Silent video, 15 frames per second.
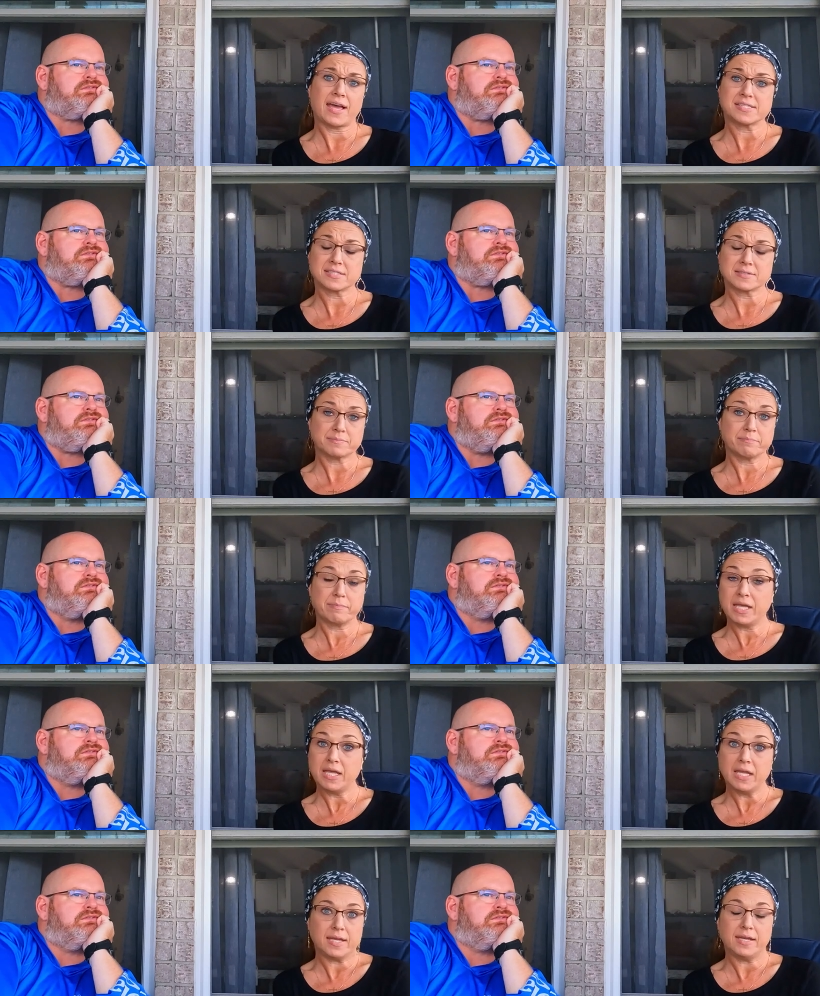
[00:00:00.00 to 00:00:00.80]
Speaker 1: ask
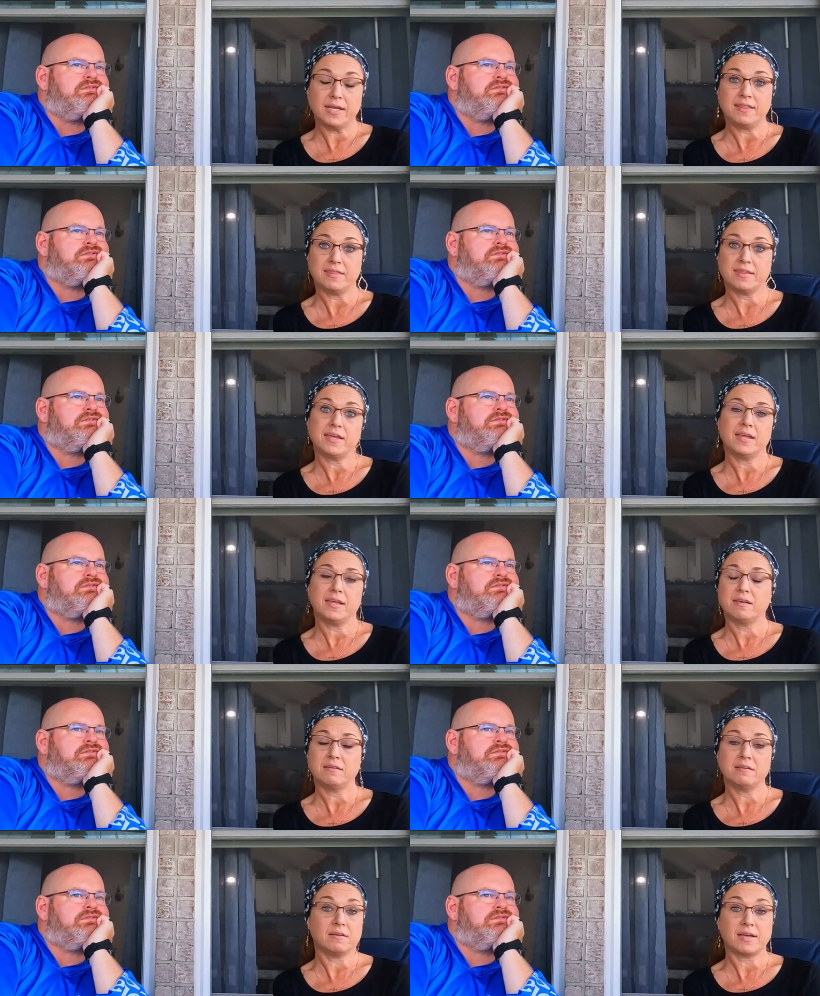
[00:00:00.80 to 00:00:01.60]
me anything,
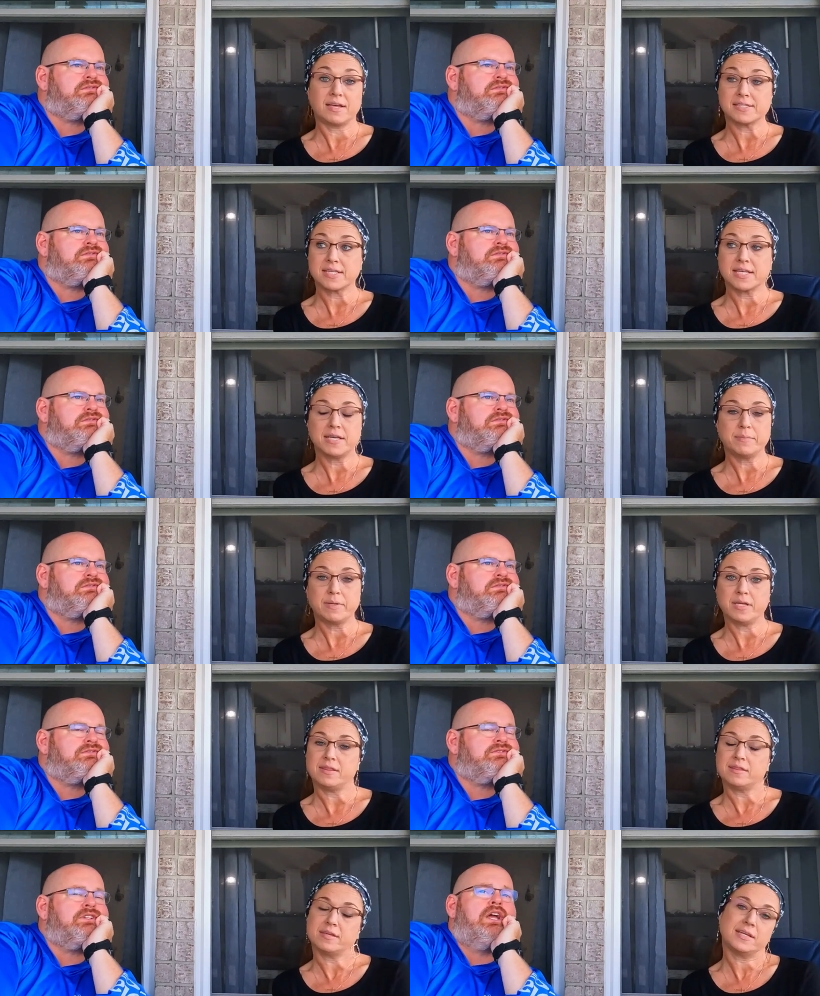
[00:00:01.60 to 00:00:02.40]
ask him
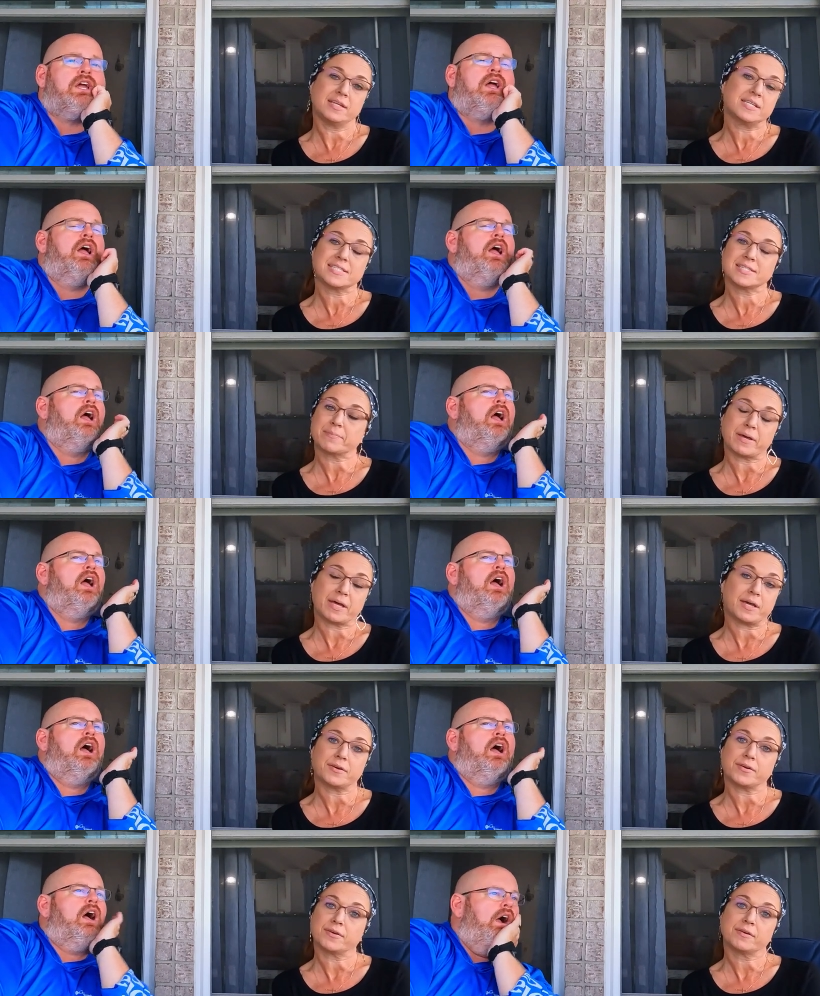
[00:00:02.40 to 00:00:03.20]
anything. It doesn't
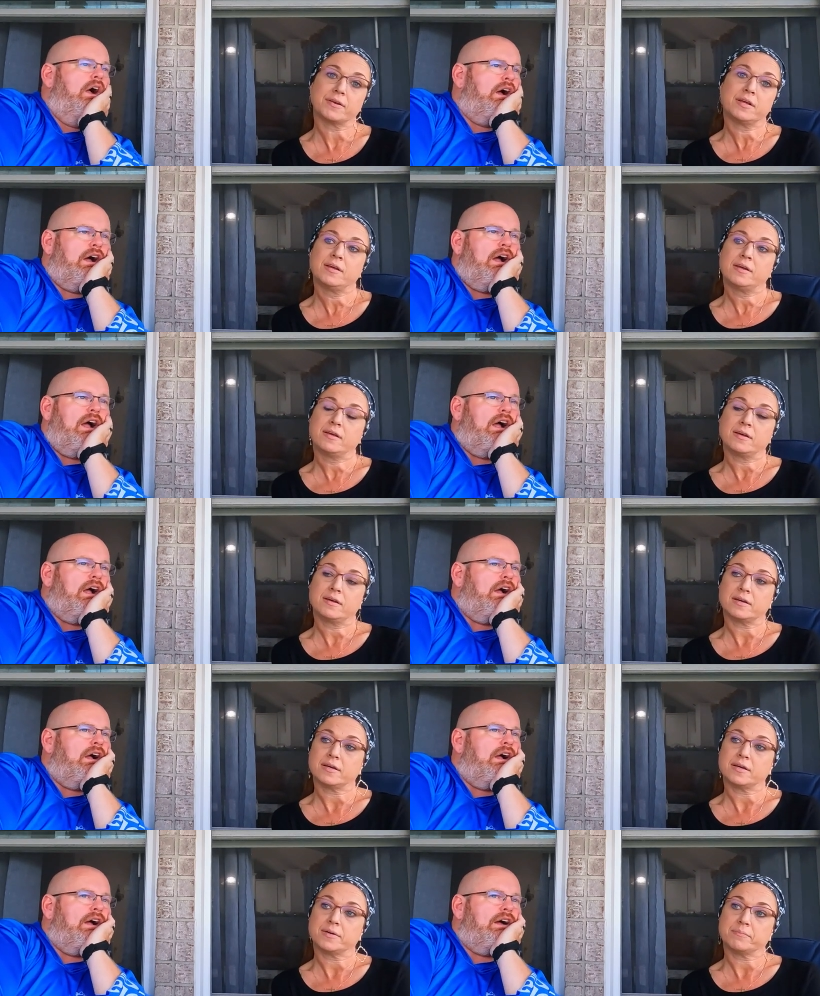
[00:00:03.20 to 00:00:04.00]
matter.
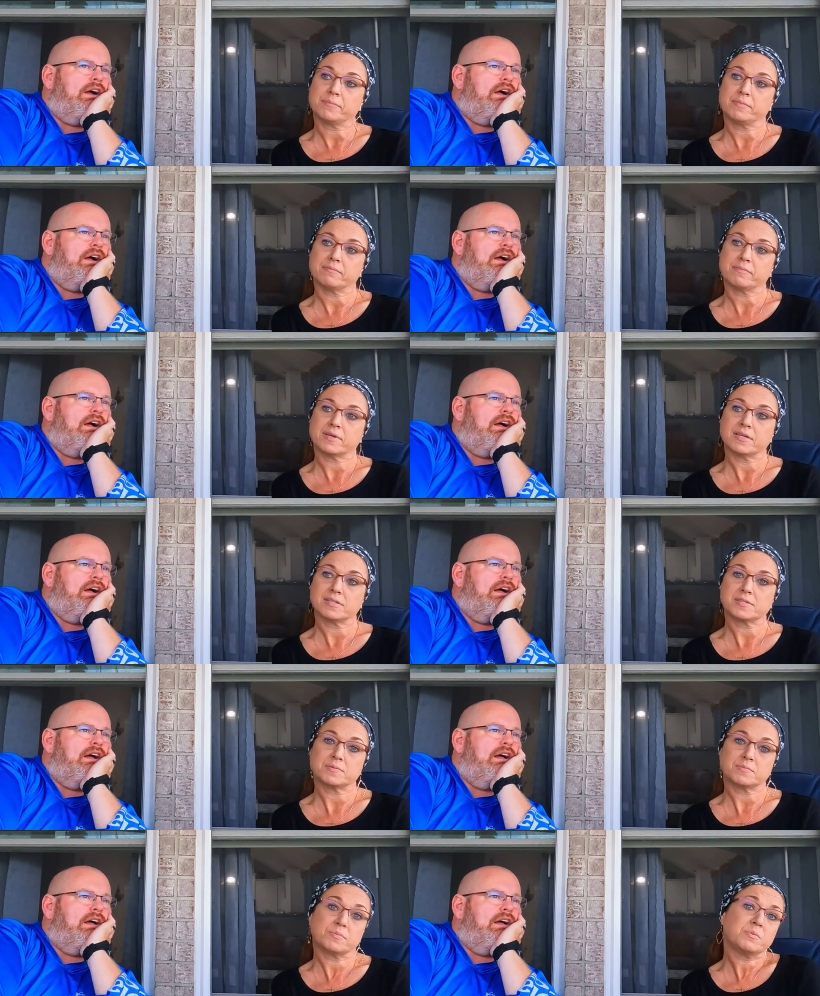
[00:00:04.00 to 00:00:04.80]
Um,
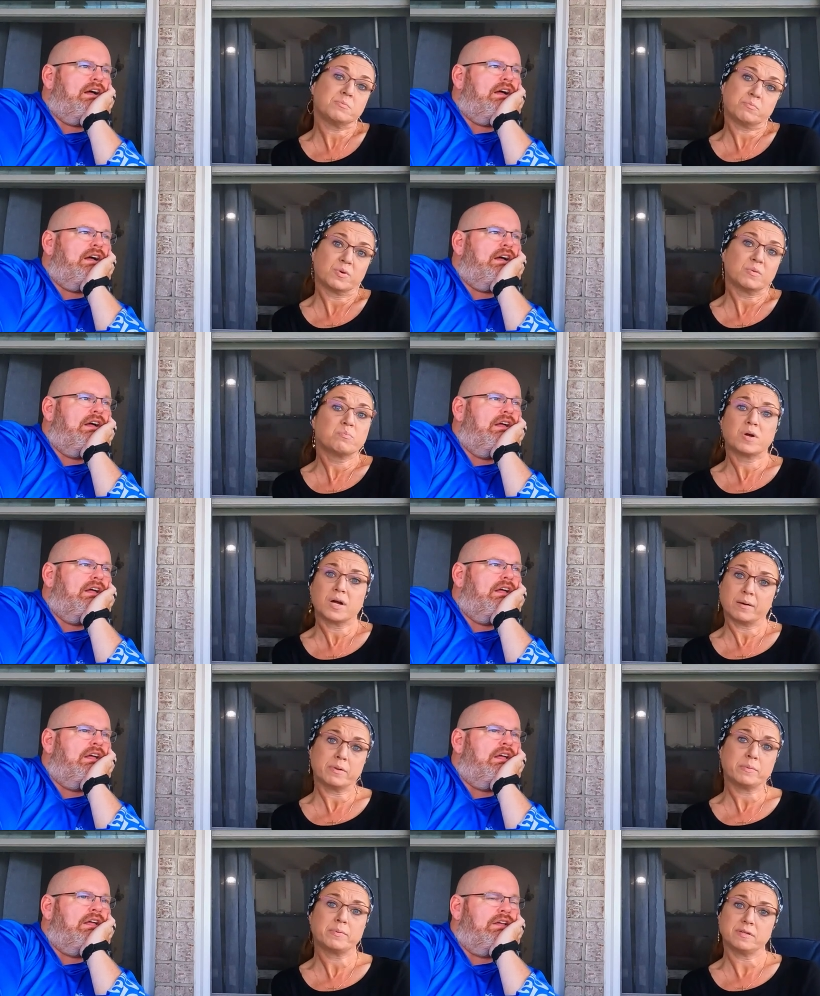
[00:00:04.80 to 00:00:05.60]
because we, are
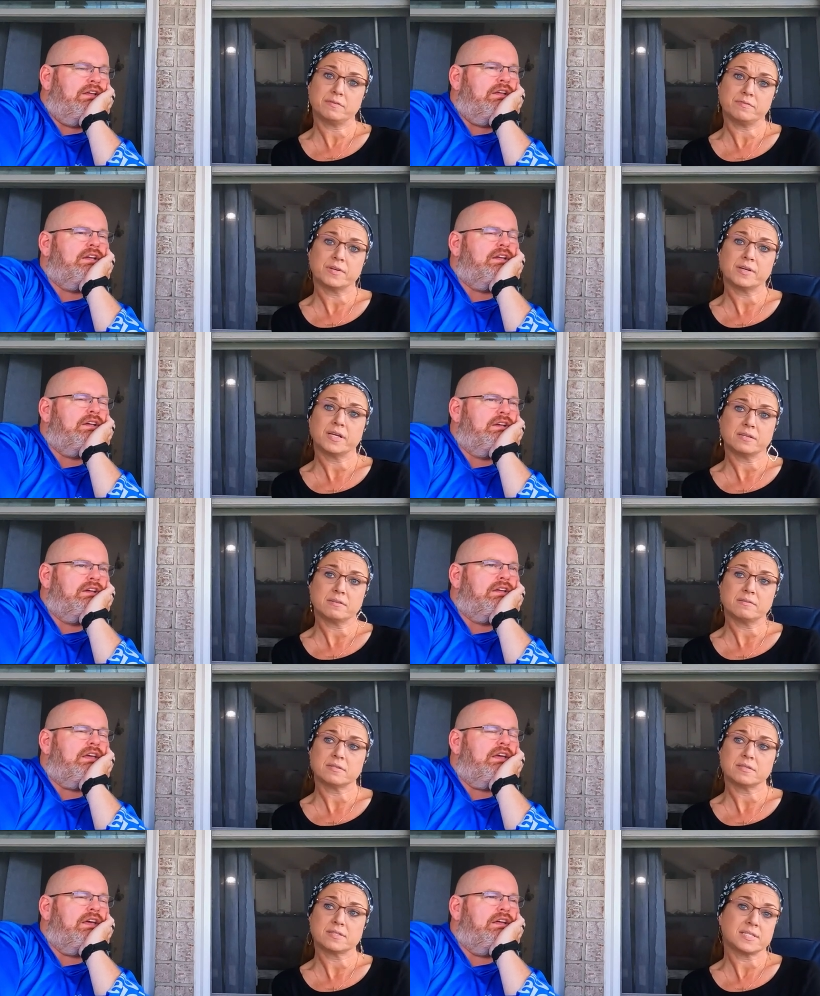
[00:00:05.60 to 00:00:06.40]
probably
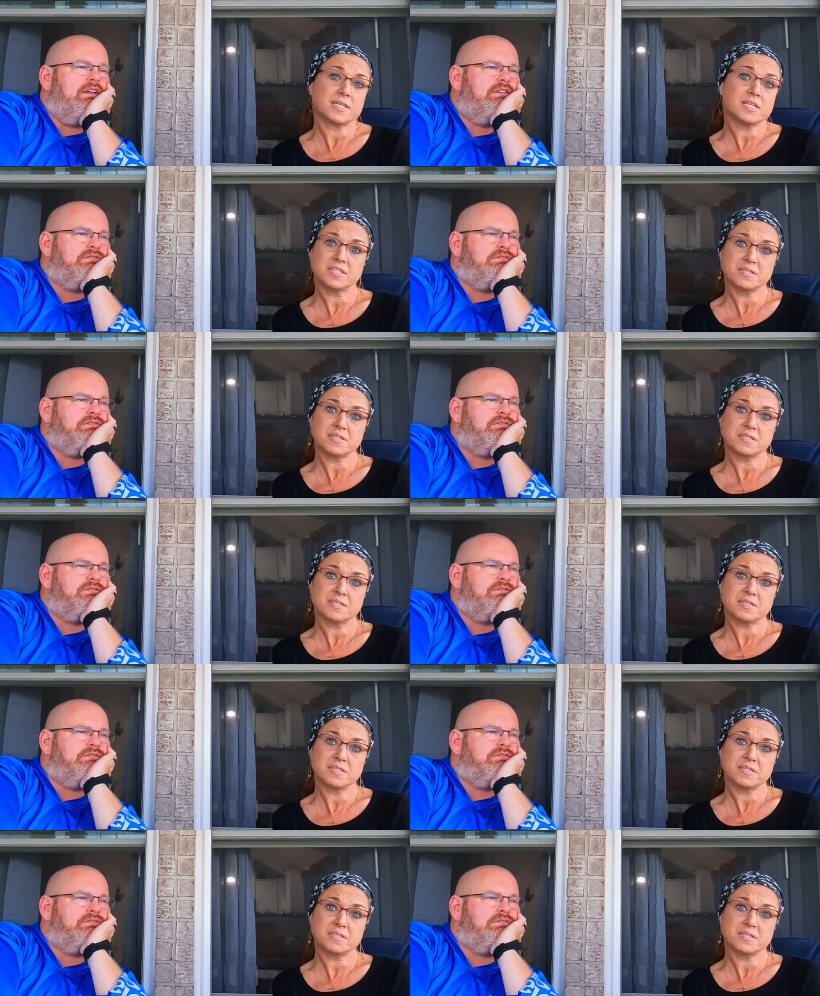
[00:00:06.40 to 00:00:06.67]
forgetting to Yeah. say